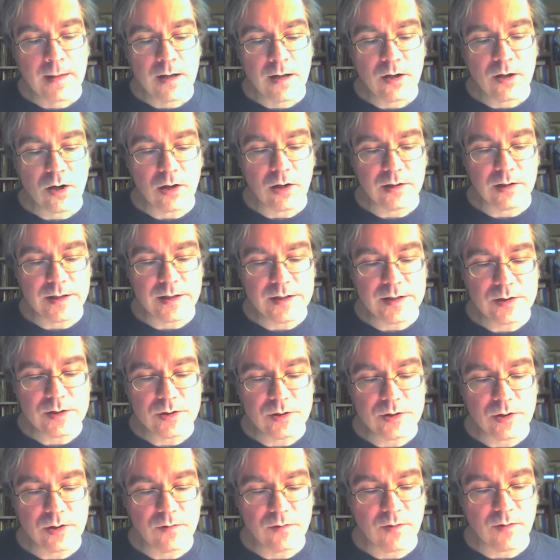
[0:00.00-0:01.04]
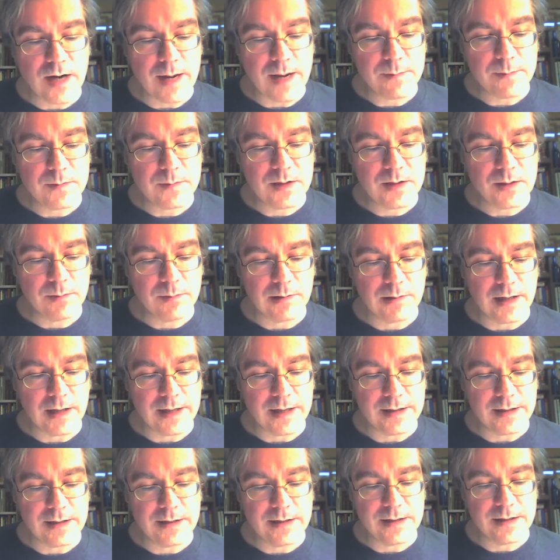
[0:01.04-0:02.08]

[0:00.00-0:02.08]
Colleen stood wrapped in the blanket,